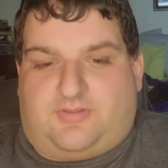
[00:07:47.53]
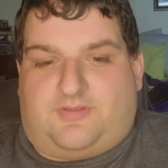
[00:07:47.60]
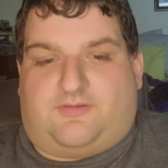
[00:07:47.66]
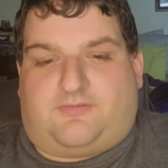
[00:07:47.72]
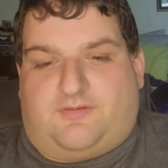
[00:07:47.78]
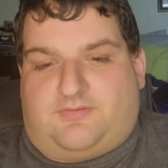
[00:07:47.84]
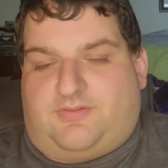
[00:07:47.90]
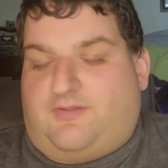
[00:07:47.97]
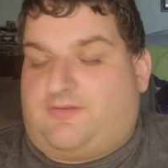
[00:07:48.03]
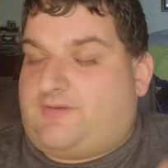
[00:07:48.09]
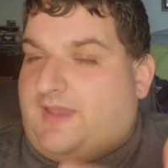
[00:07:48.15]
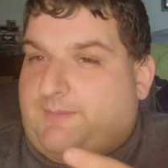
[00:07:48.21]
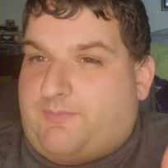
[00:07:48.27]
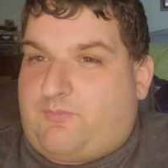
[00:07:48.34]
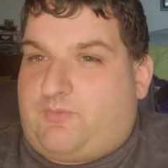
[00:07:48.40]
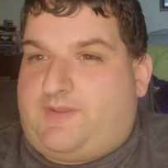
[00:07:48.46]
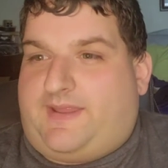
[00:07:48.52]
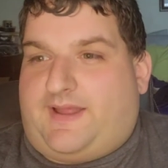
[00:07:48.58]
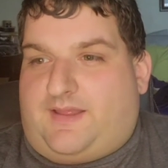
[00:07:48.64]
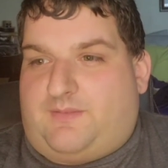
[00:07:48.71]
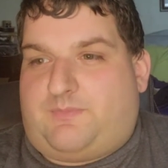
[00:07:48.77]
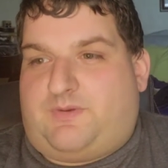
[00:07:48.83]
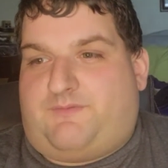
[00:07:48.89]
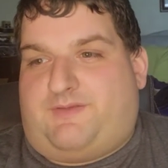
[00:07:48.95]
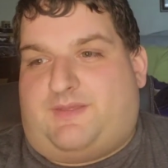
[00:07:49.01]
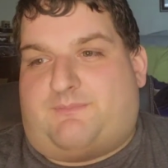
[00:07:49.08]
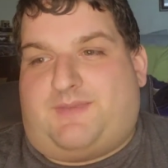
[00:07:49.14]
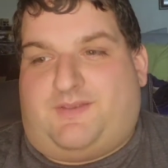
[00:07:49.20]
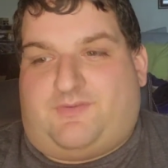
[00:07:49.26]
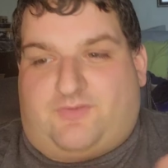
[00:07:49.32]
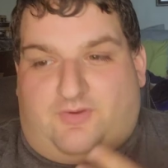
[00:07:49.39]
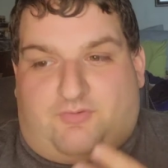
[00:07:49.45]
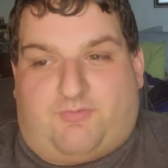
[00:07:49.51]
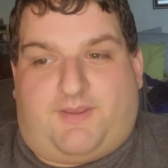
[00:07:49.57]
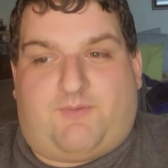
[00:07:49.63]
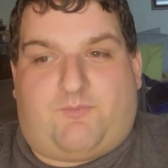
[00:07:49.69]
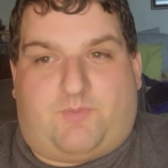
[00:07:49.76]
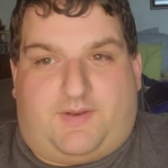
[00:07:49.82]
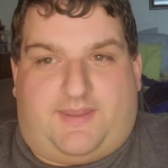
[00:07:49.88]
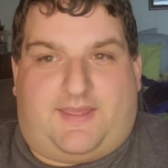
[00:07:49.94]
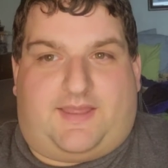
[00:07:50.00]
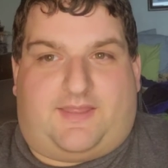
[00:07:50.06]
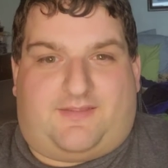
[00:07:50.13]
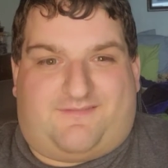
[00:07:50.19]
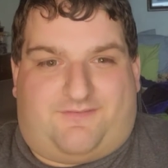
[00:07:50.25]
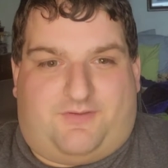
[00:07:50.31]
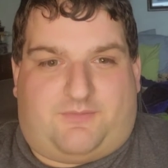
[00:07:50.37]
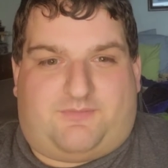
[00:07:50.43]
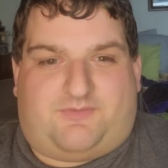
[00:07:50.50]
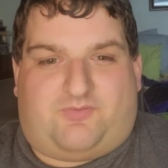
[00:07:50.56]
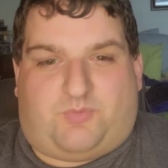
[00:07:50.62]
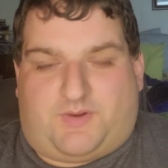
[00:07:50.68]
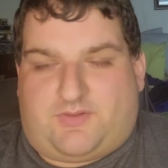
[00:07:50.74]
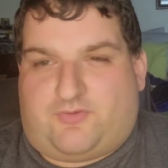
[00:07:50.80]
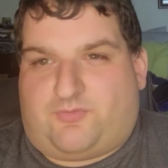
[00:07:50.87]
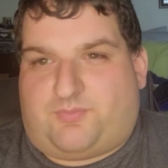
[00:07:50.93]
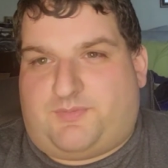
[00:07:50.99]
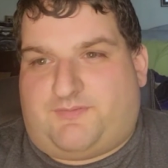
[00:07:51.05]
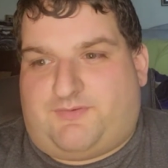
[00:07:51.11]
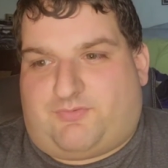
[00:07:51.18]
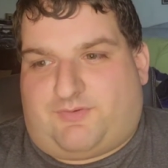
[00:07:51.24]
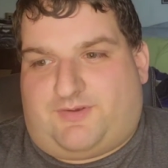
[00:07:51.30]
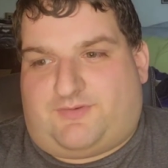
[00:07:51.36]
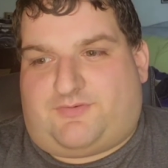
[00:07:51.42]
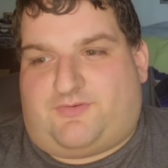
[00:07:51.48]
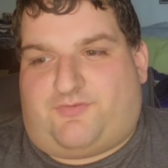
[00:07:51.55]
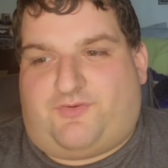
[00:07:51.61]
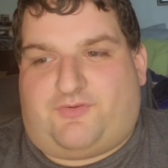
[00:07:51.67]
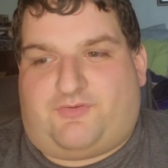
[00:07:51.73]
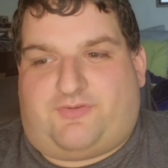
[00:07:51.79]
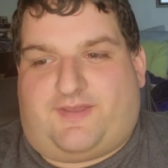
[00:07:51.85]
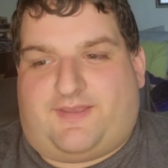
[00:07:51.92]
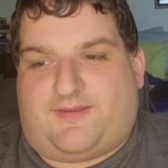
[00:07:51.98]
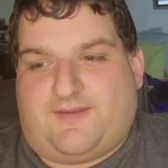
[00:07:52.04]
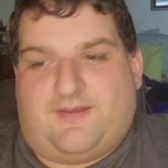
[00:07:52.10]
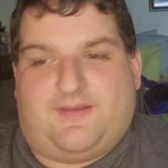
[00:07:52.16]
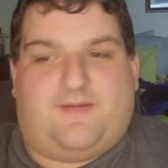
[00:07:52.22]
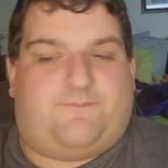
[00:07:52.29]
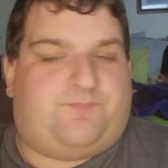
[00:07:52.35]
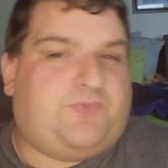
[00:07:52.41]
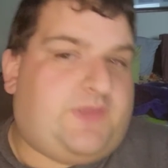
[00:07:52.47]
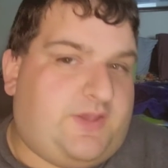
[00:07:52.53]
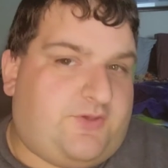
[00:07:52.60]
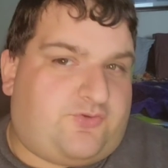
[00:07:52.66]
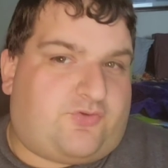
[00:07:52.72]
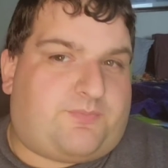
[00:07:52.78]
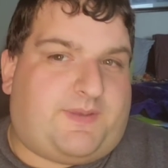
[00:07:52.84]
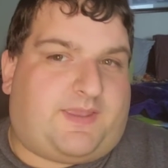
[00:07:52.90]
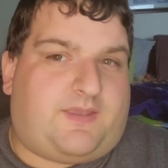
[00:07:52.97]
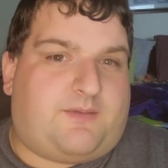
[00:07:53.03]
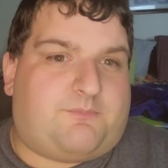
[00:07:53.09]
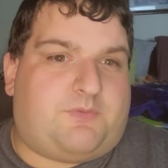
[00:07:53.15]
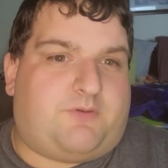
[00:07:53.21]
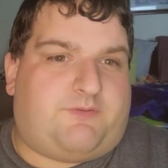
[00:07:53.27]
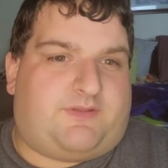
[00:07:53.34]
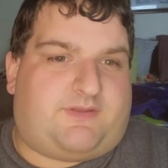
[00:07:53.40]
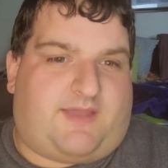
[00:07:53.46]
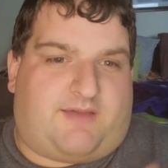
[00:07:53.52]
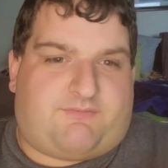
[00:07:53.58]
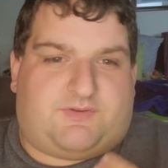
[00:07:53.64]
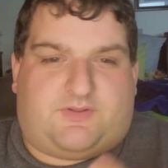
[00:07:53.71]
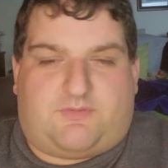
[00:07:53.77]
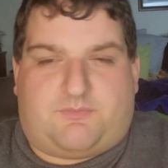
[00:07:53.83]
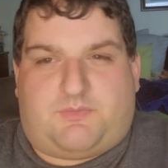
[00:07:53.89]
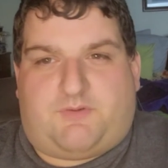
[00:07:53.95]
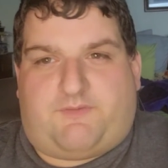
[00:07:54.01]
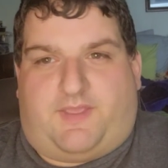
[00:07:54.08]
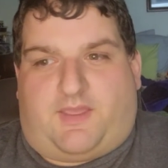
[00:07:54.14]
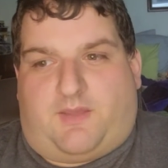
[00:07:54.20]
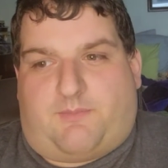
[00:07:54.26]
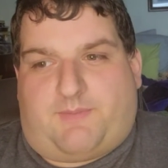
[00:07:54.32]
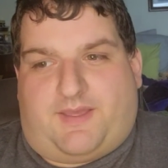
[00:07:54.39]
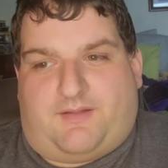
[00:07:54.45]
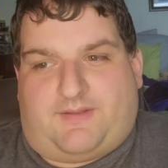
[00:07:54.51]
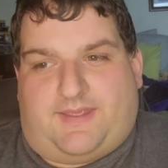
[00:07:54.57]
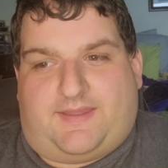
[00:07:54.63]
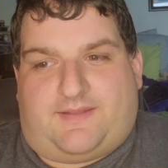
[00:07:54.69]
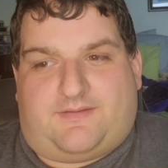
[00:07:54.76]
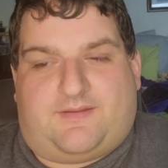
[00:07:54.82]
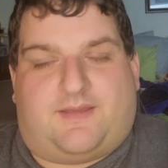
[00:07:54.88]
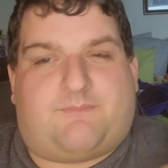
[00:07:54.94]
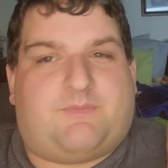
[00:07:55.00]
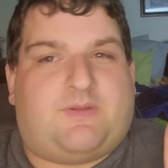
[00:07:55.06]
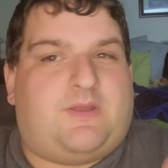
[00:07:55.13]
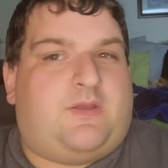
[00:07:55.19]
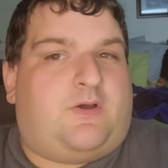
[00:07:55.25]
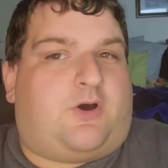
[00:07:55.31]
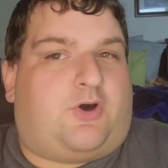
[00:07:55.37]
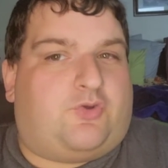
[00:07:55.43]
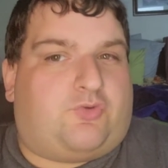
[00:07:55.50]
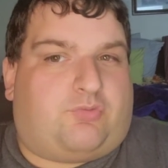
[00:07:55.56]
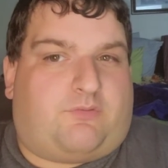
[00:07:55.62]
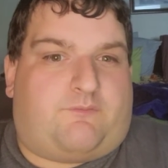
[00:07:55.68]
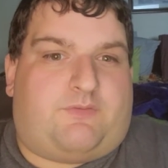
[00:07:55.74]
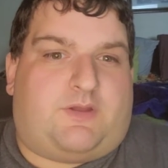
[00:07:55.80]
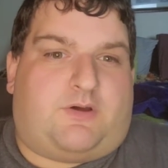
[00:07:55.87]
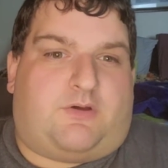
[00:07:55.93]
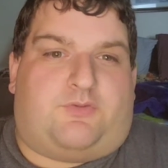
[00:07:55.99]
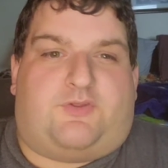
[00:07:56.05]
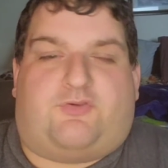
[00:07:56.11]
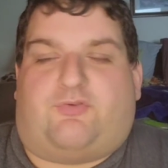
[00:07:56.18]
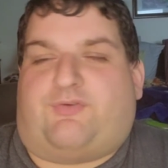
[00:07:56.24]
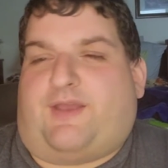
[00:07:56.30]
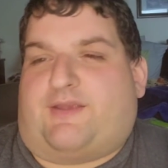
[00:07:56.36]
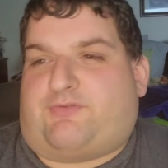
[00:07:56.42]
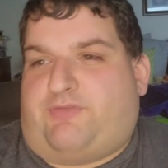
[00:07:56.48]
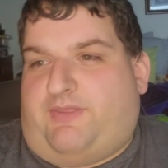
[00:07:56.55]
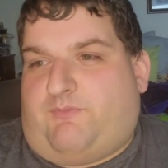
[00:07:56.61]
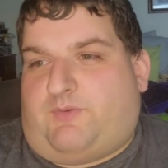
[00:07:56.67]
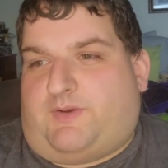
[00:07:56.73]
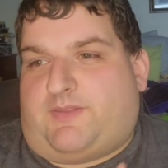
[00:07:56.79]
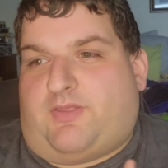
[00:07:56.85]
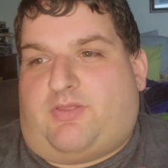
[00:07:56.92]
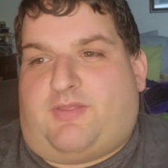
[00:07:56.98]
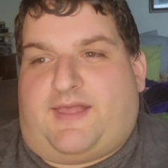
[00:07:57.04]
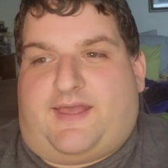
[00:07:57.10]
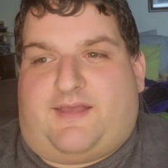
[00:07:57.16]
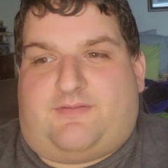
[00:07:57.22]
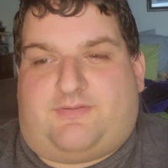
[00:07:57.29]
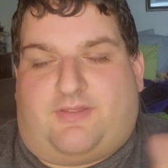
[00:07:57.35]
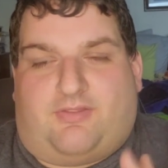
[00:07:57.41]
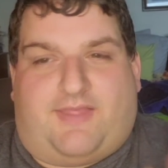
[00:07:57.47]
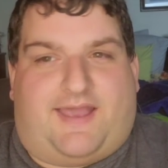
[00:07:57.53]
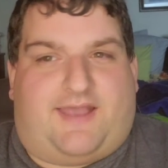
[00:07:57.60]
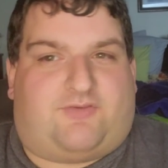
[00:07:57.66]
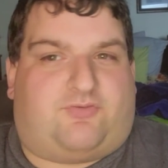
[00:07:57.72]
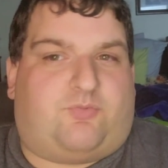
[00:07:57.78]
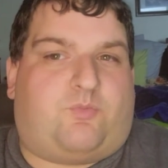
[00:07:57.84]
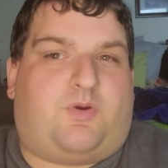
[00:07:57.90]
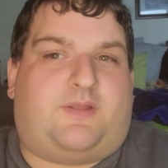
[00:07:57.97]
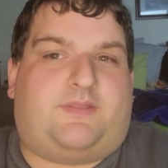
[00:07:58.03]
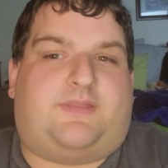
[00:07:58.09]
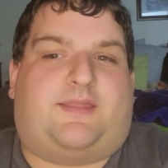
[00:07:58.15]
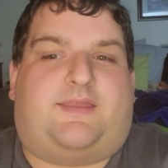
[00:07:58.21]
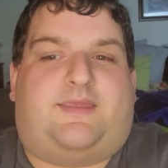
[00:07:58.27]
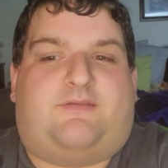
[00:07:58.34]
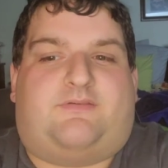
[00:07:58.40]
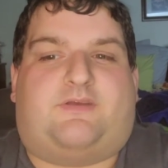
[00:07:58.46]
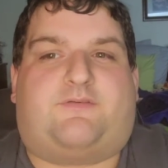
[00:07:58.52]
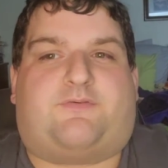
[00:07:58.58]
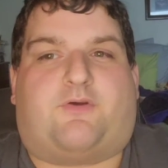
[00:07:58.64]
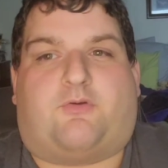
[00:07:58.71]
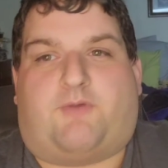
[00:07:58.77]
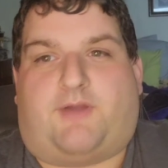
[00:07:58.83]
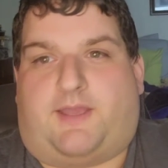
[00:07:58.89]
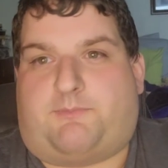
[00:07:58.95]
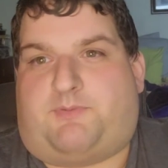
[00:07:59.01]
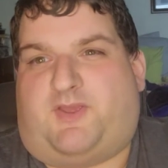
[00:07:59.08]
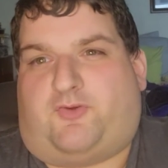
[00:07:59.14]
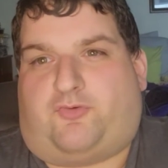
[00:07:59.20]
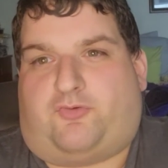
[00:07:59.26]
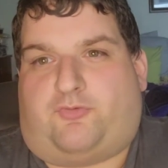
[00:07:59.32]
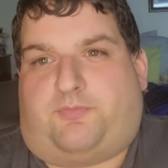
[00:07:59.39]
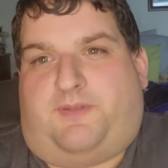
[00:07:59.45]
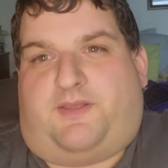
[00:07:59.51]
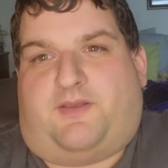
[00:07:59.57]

the t- the type of Woody Allen movie that makes a great Woody Allen film. It's one of those movies where it just feels like he's just making a movie to have another movie come out. And um, also, no, this is actually one of the la- the last one that he did for Orion Pictures